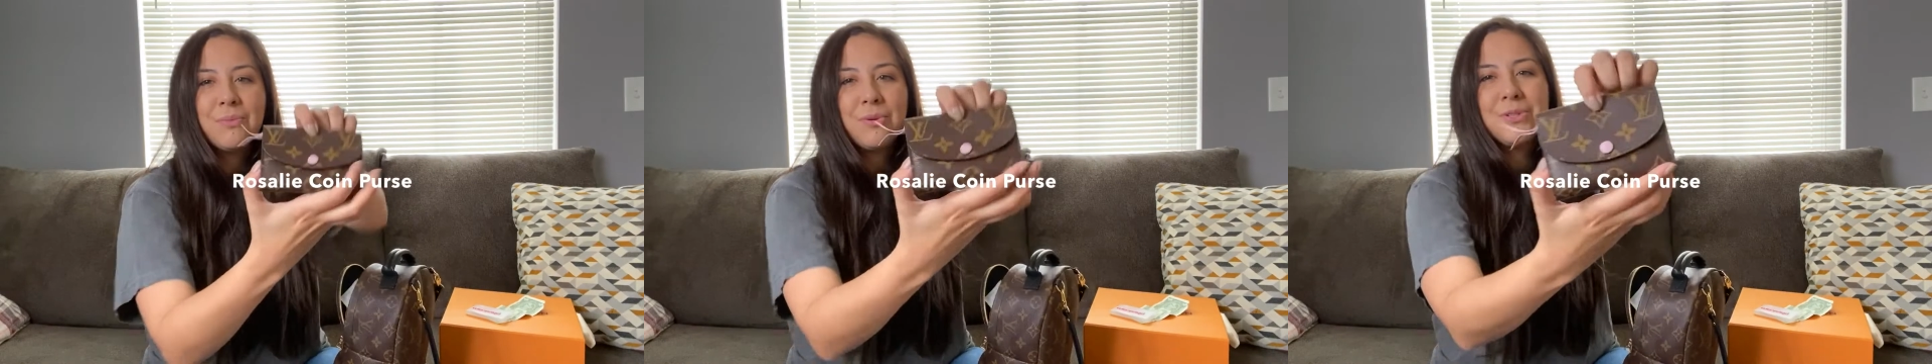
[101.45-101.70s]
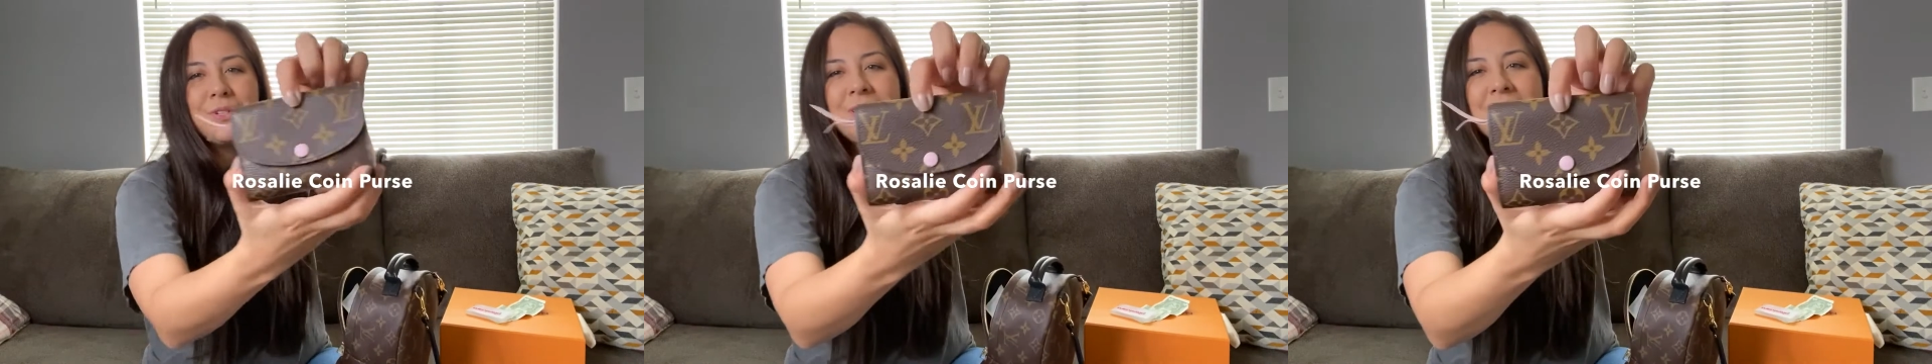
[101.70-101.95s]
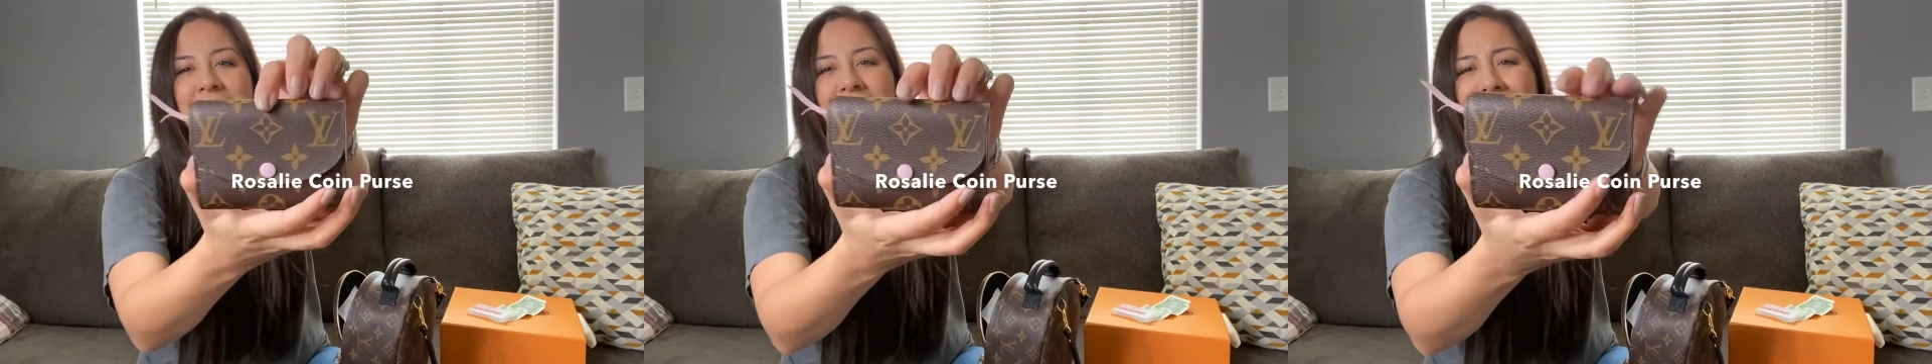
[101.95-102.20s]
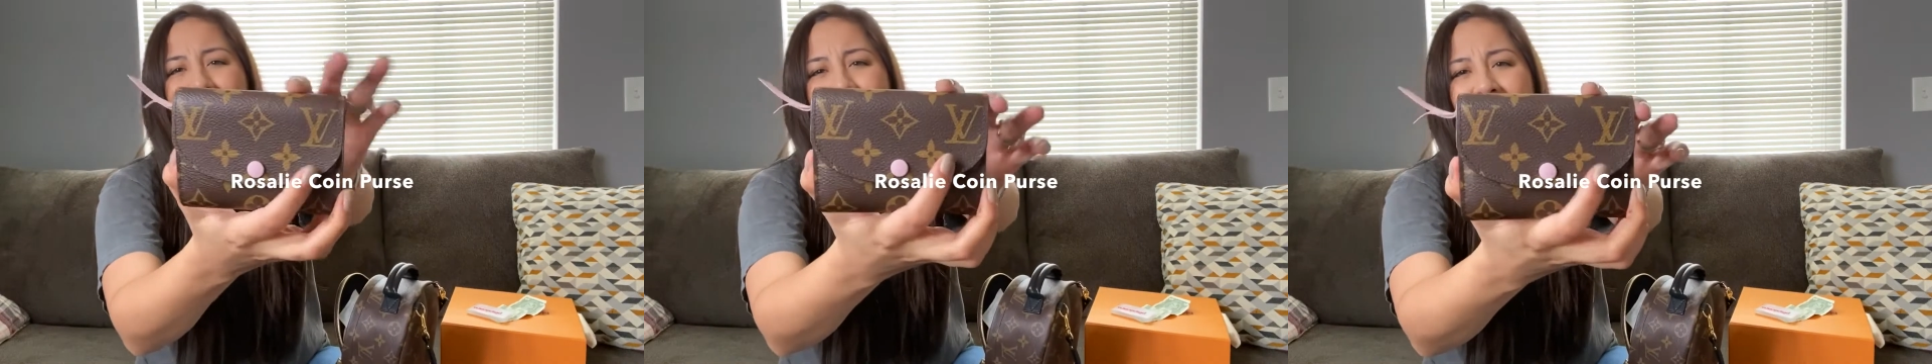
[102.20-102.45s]

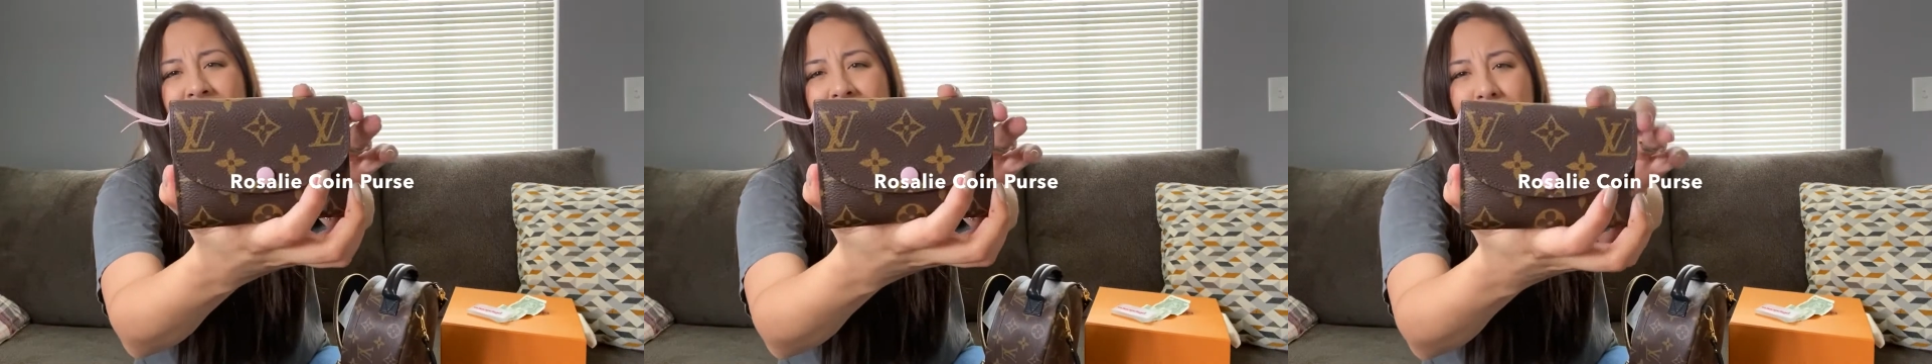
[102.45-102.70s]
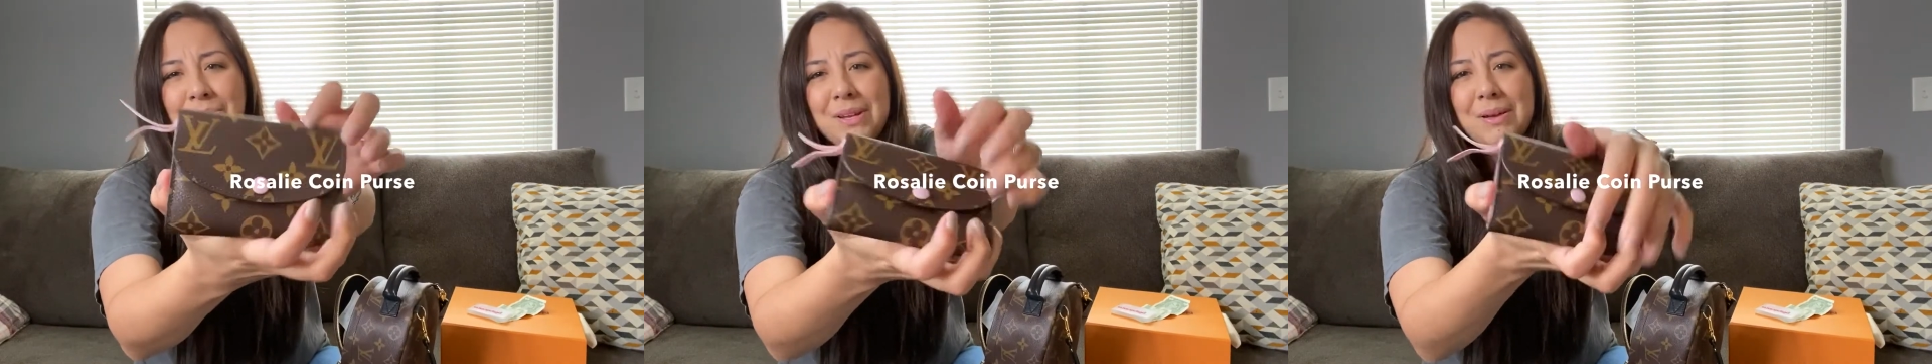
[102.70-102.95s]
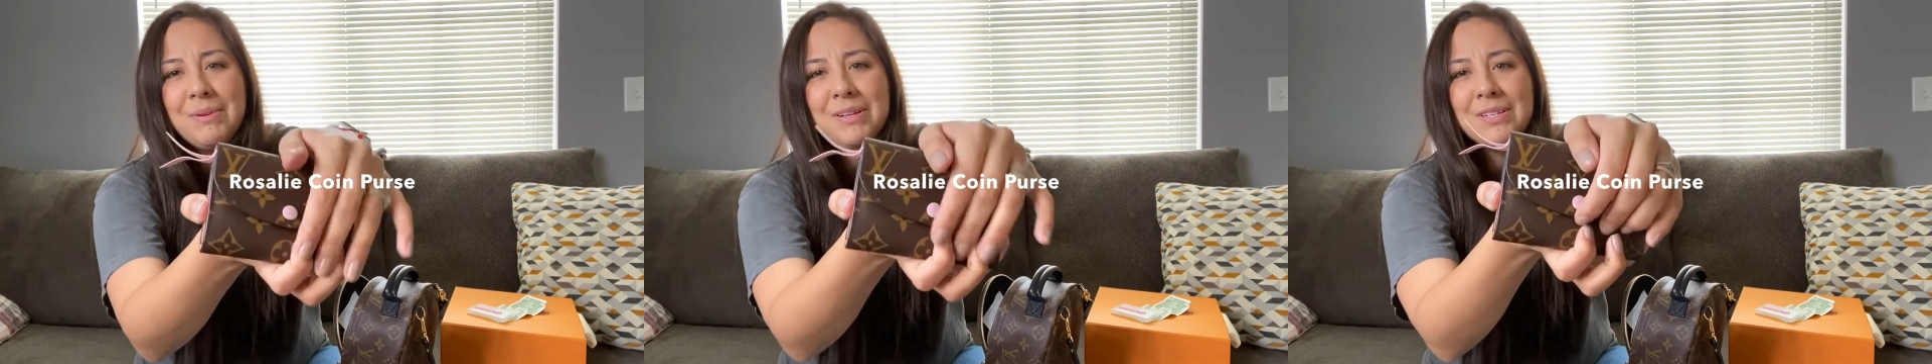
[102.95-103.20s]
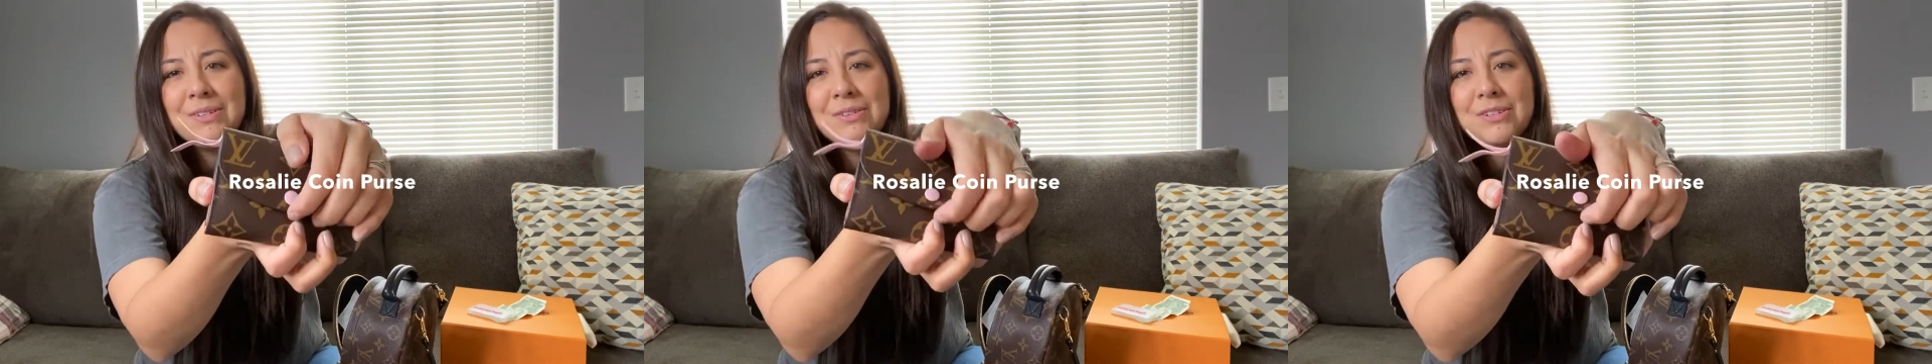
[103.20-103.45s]
you name
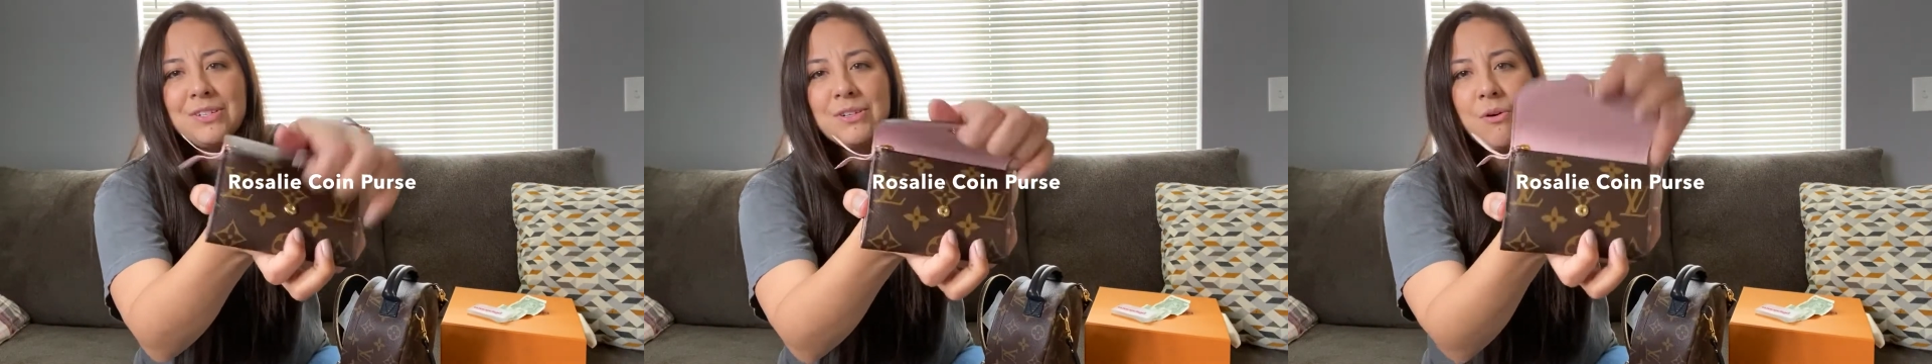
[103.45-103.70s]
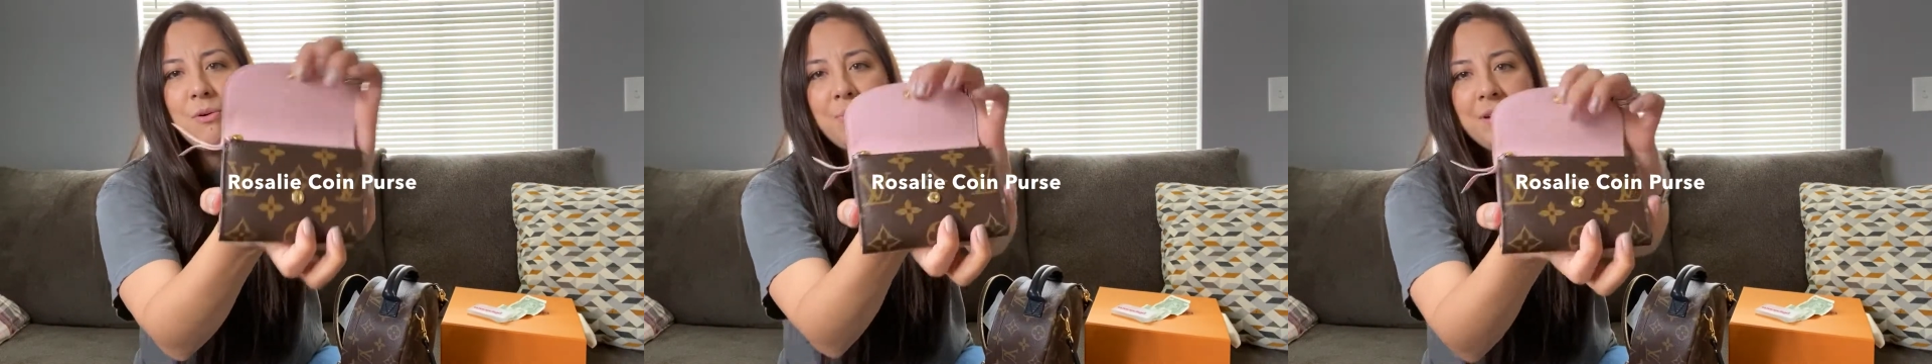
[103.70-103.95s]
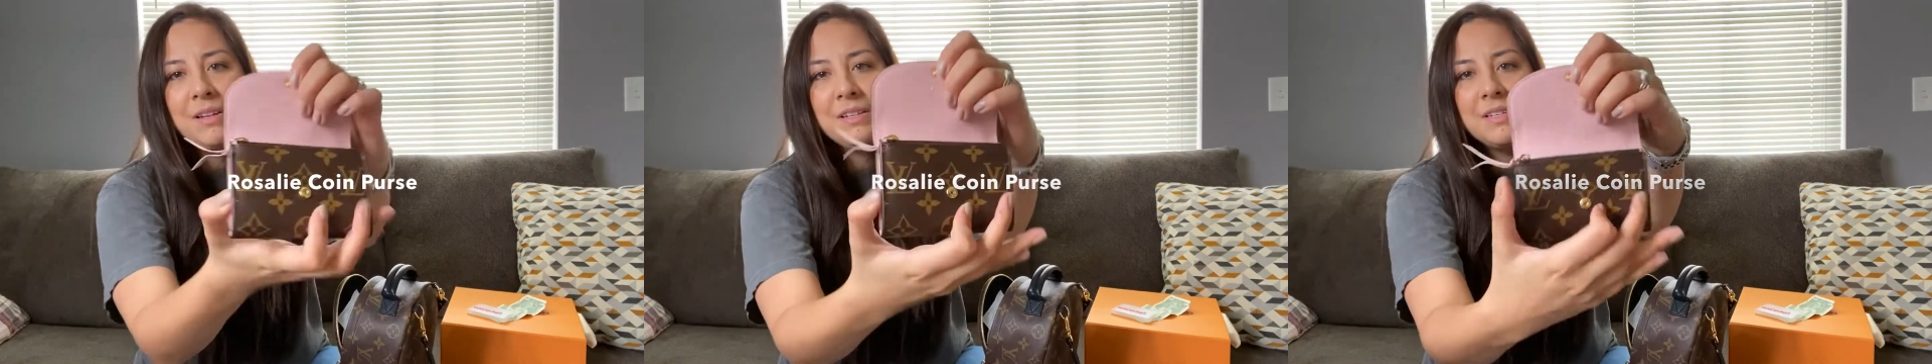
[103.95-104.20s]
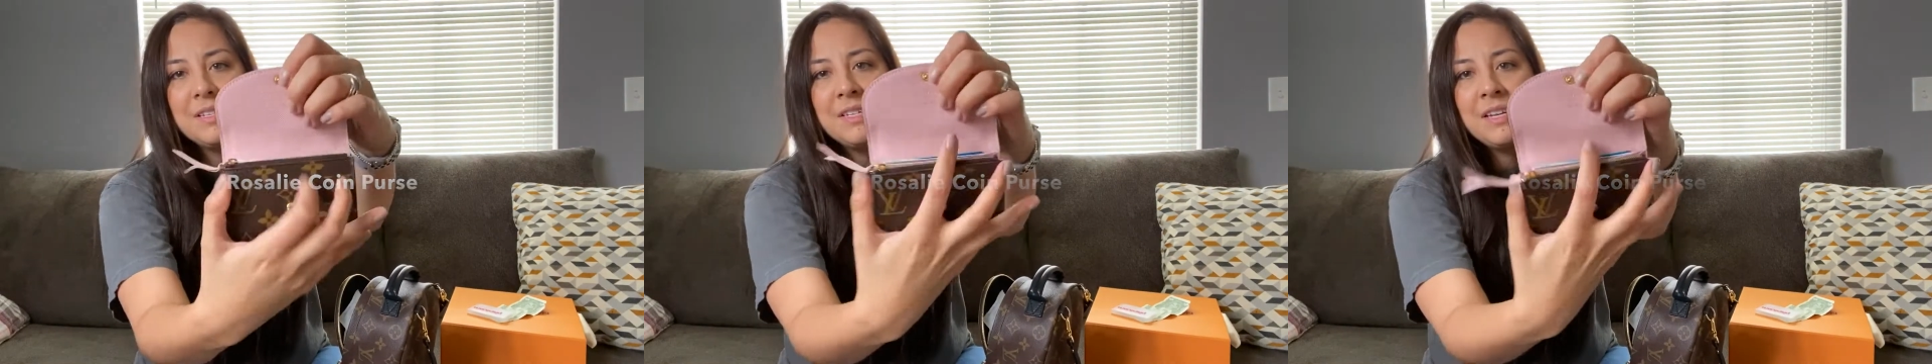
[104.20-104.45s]
it. So it just
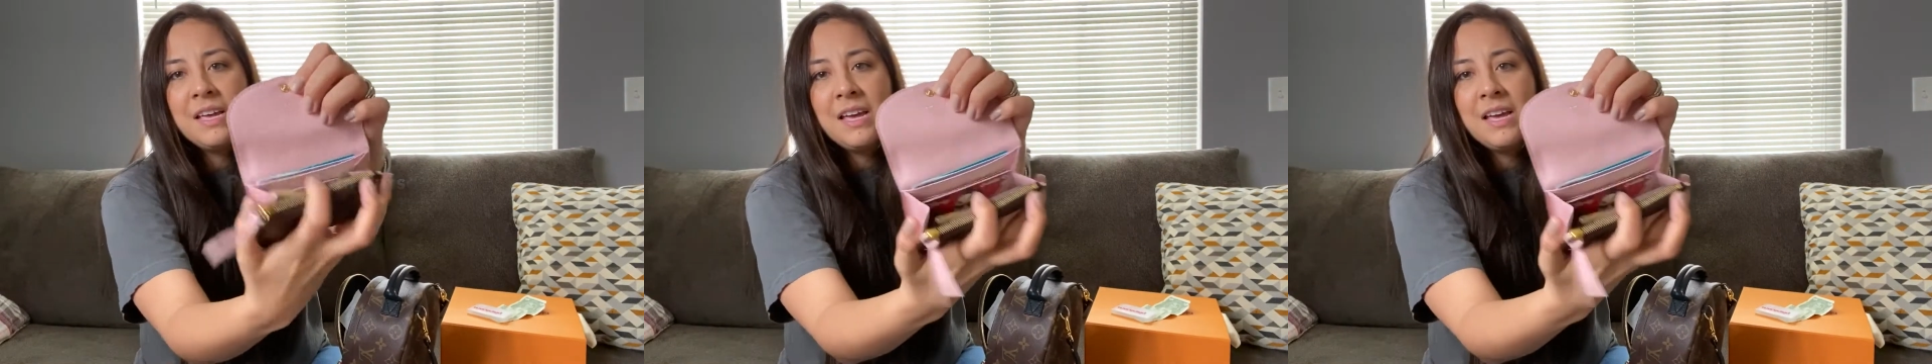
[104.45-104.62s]
opens.